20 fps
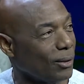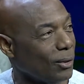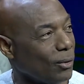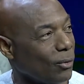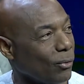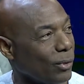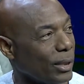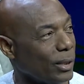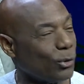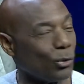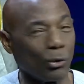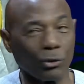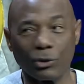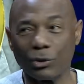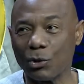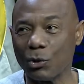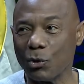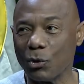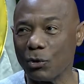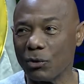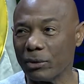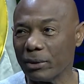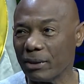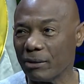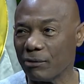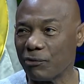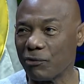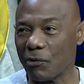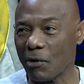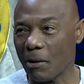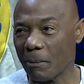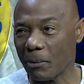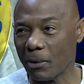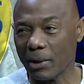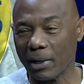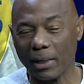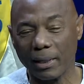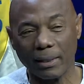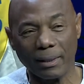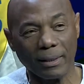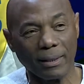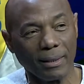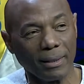We don't know the formula.